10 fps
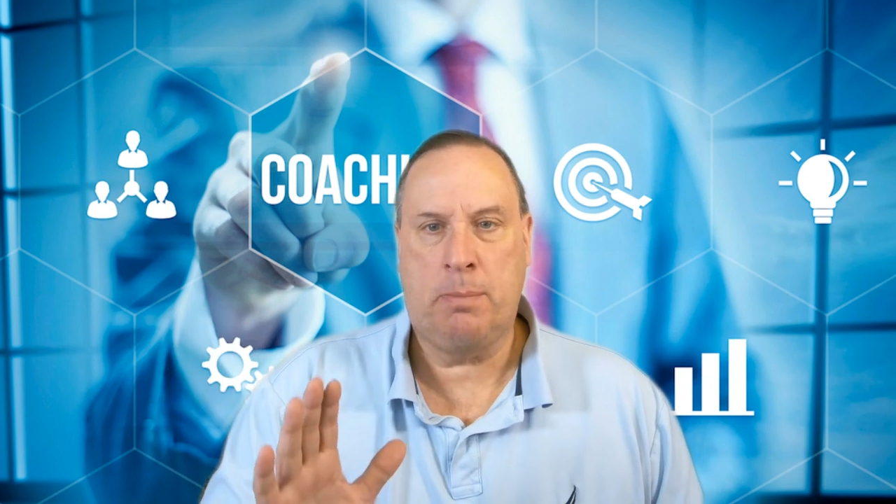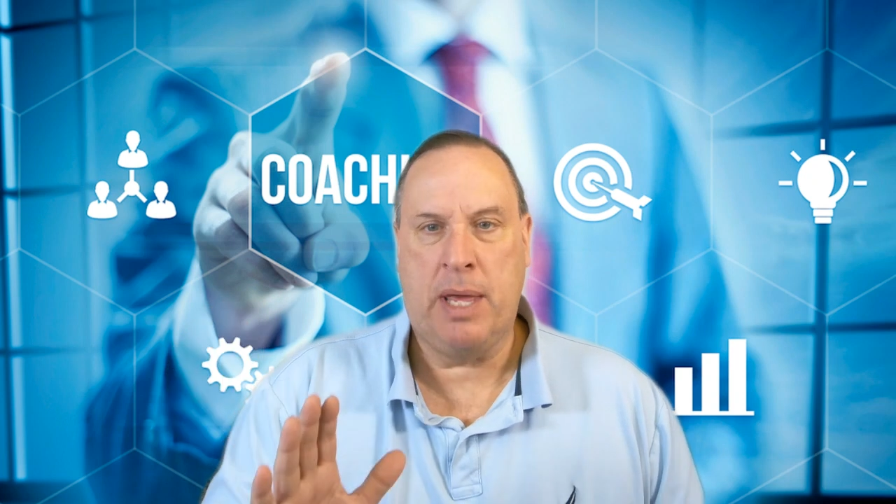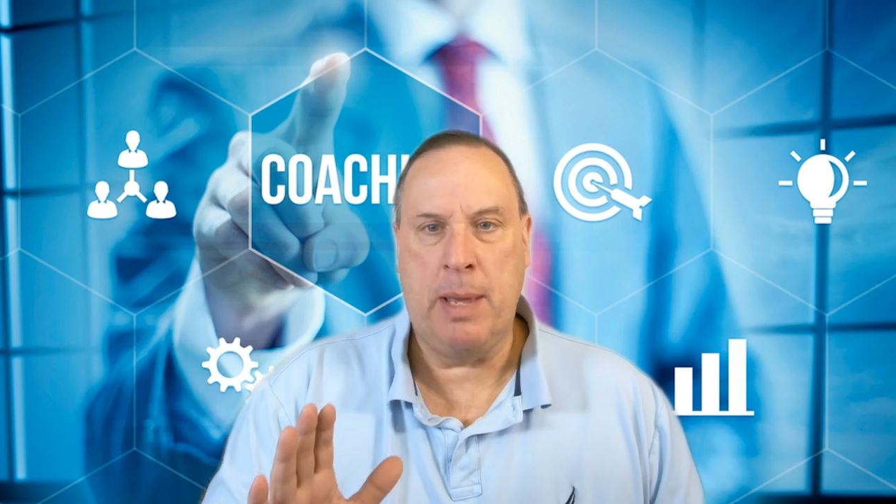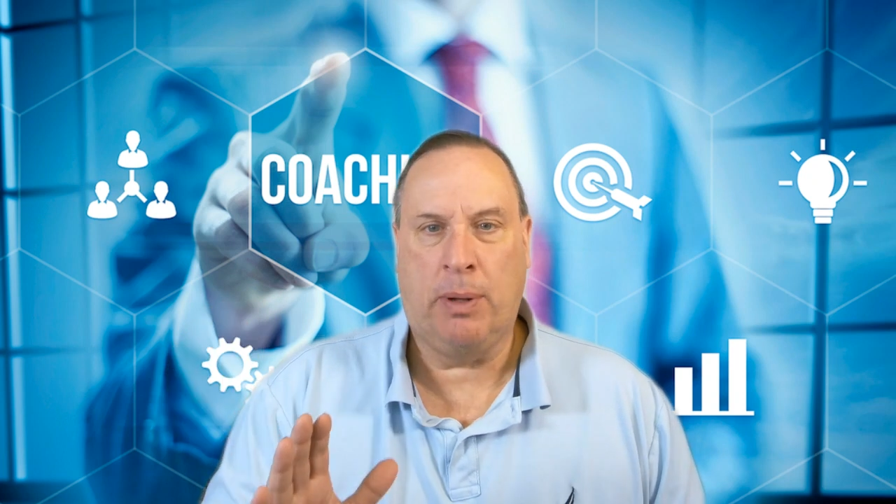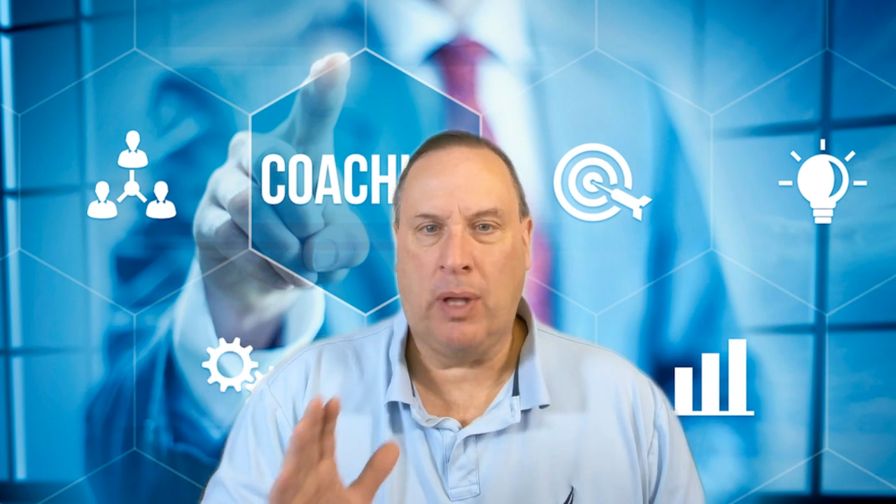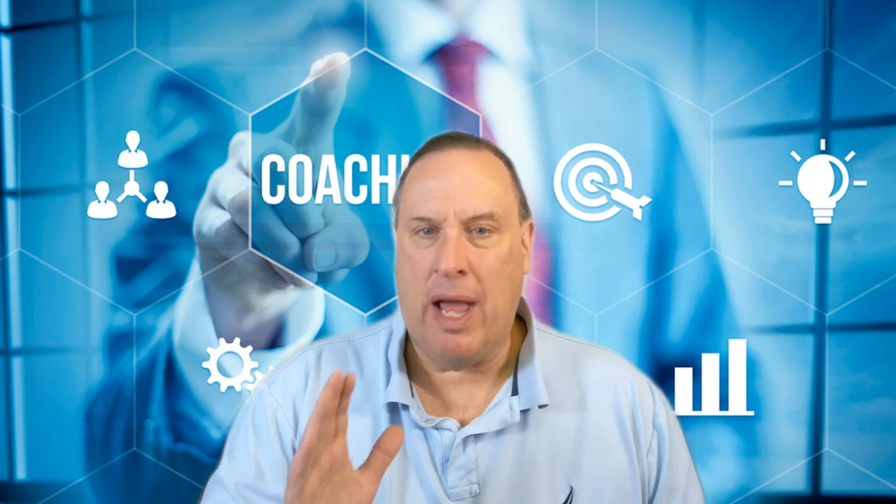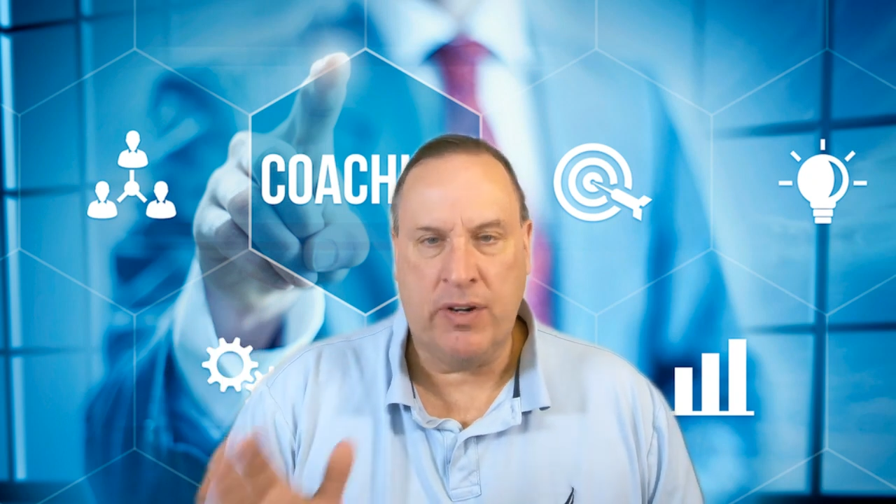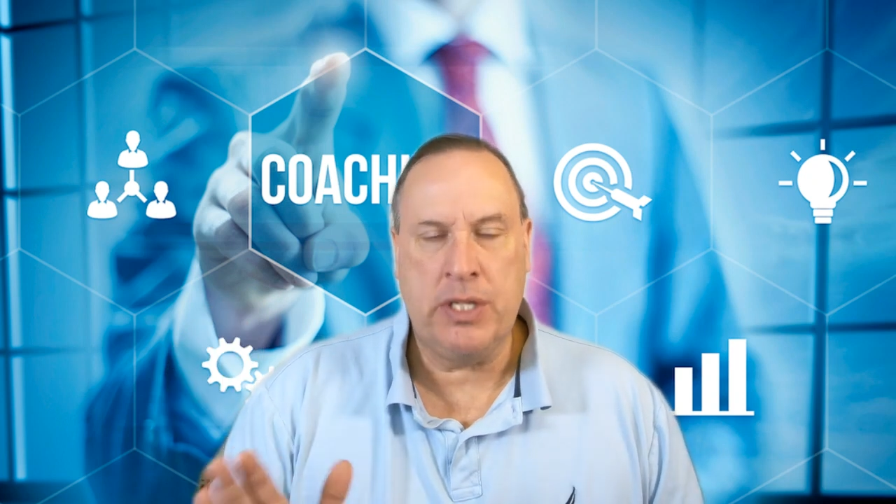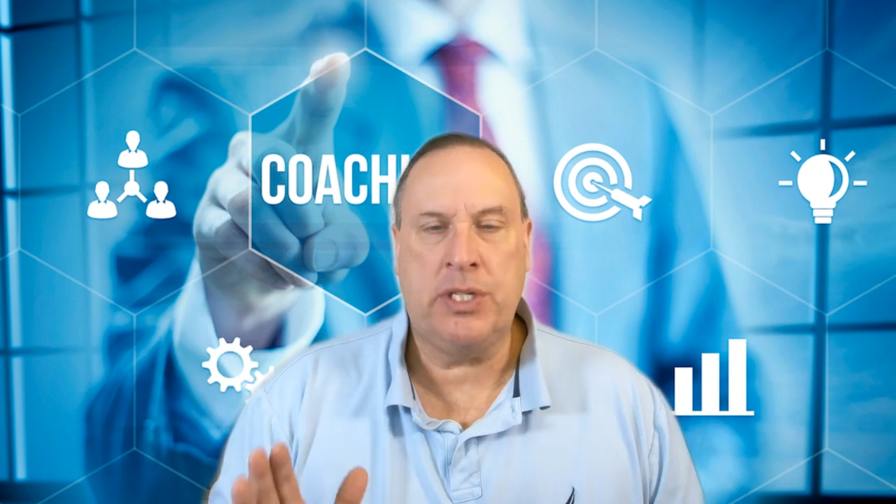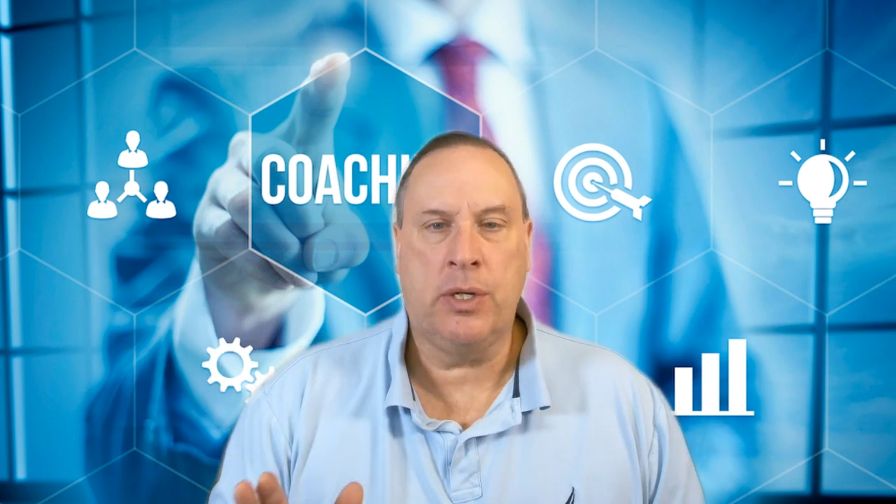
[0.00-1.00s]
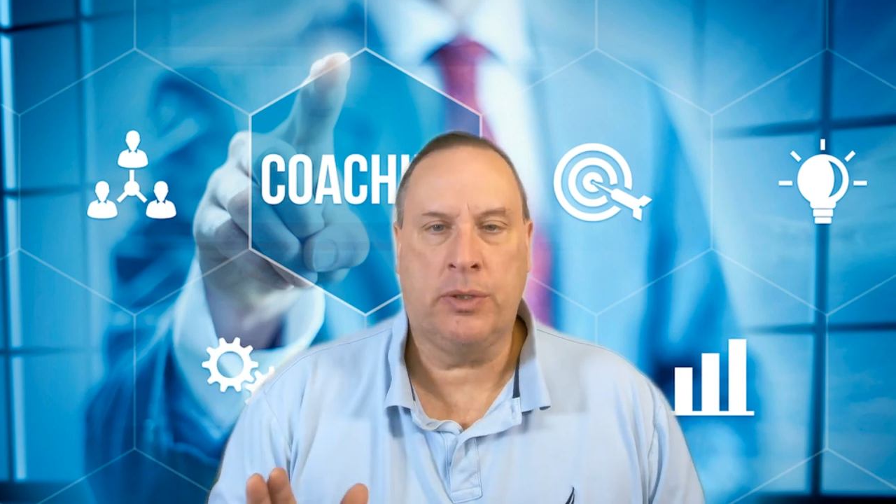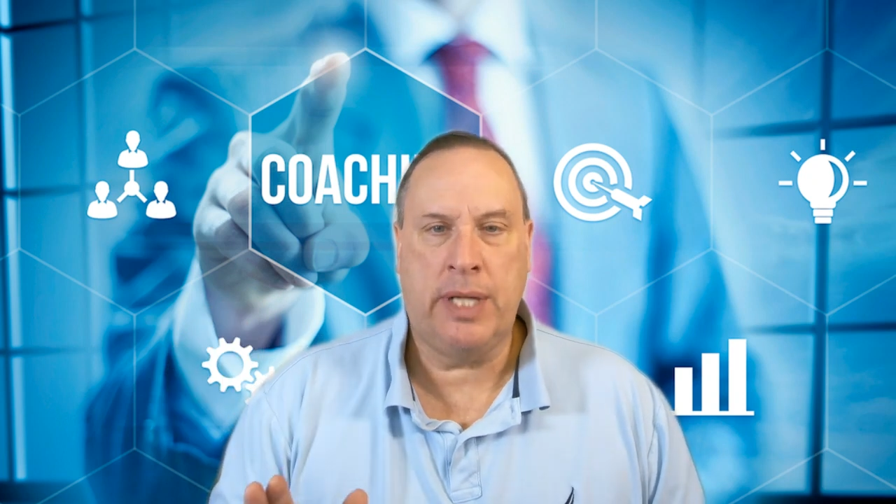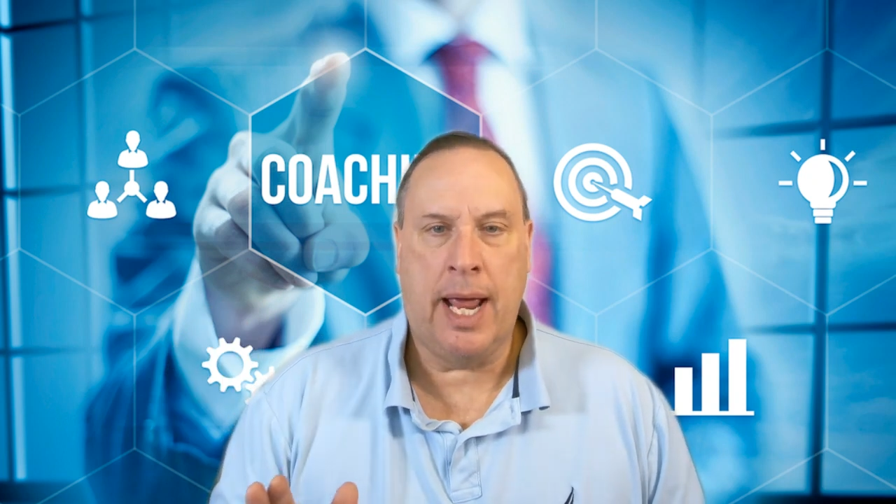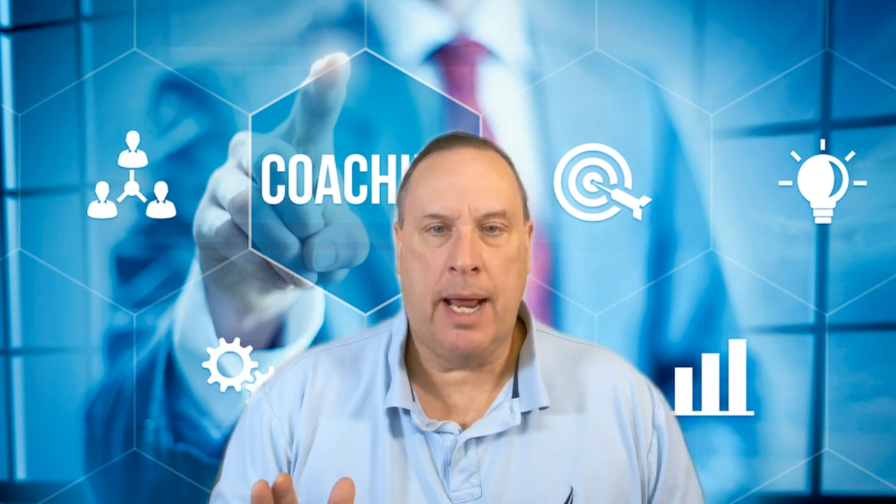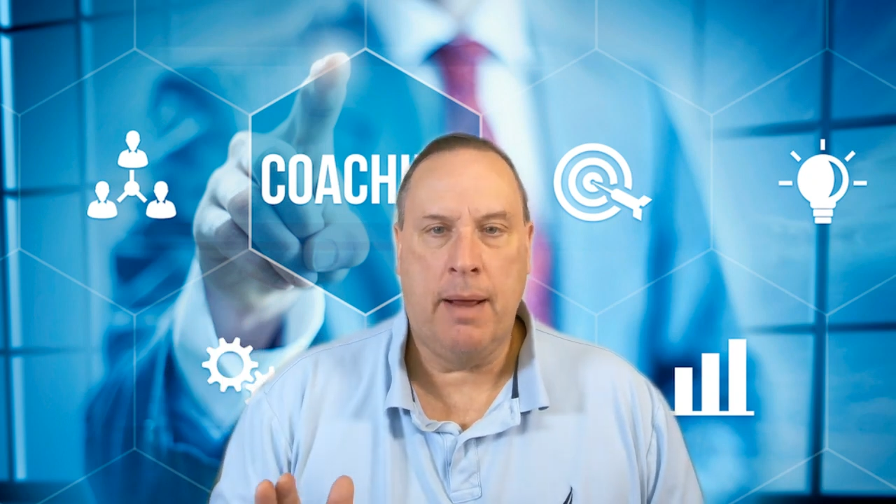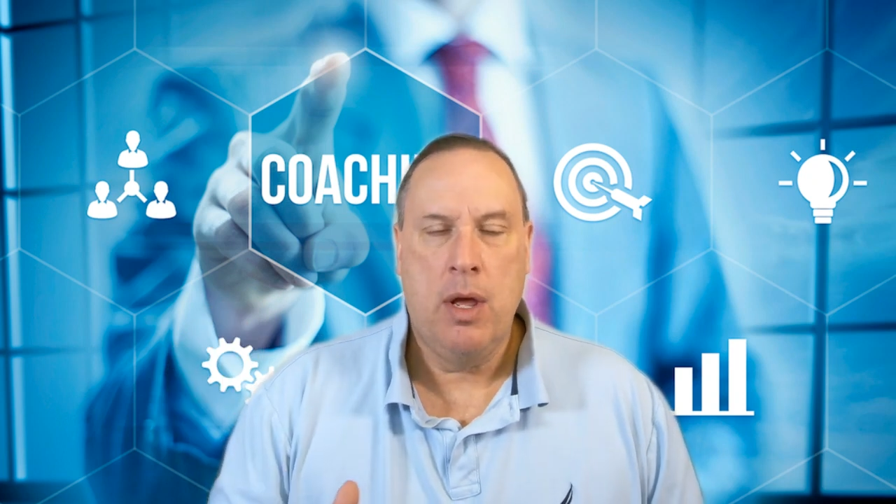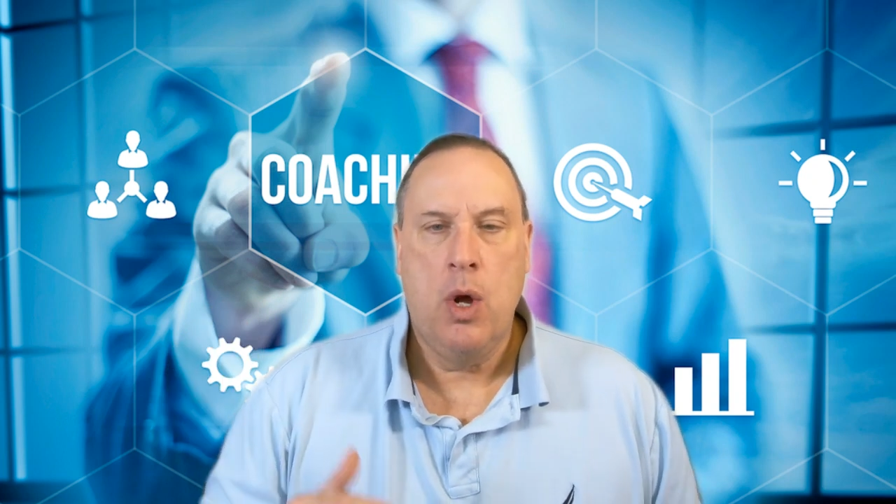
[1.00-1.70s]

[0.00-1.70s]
people every single day,